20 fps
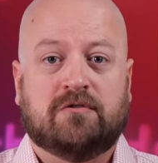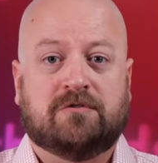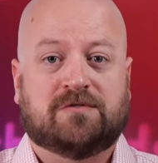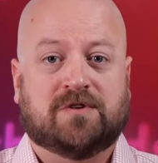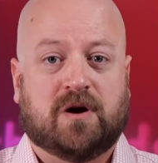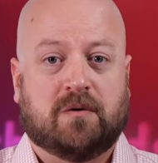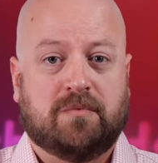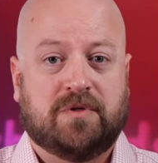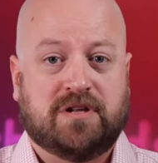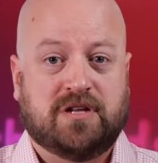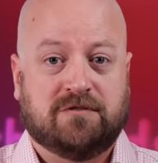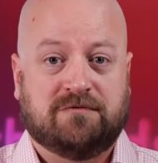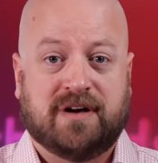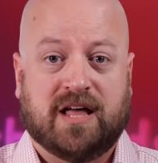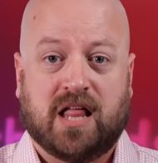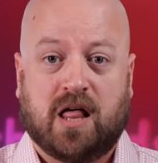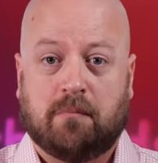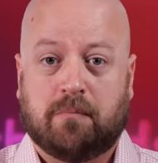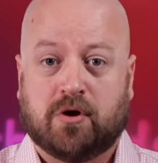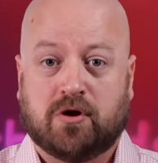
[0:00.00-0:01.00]
from the
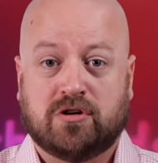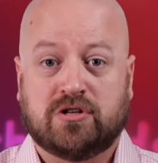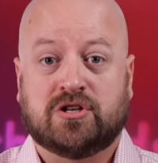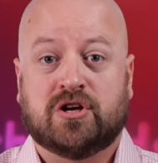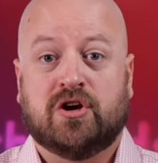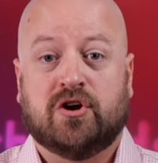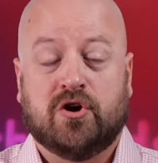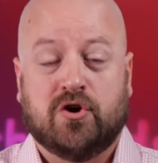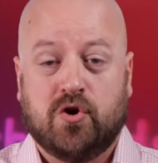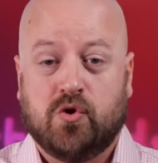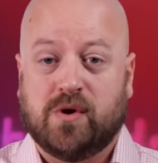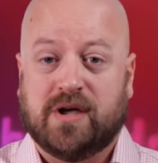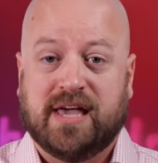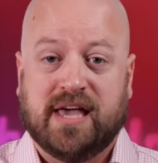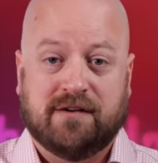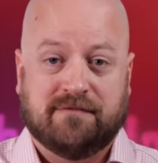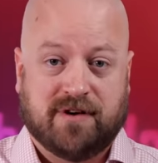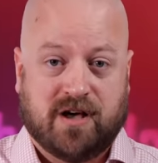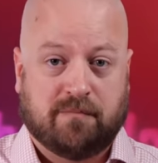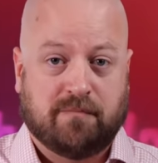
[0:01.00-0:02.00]
developers who
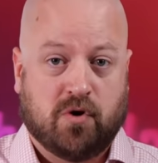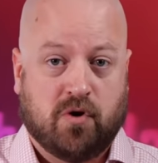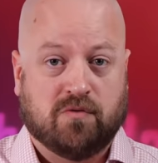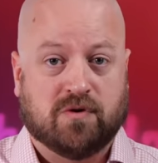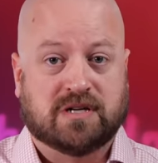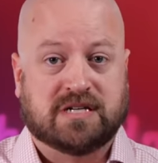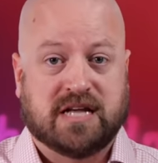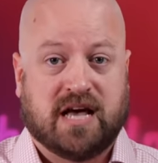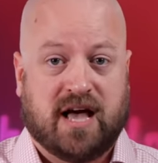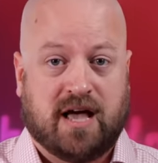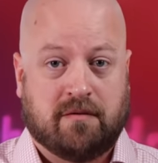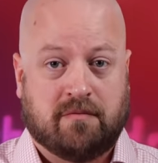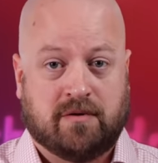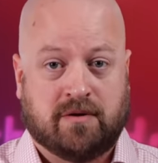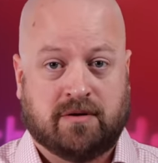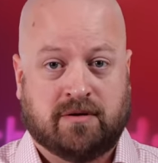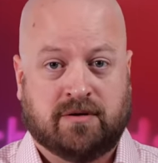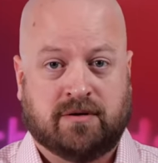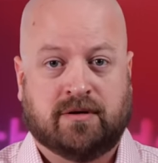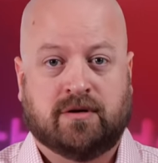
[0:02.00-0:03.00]
give up over time.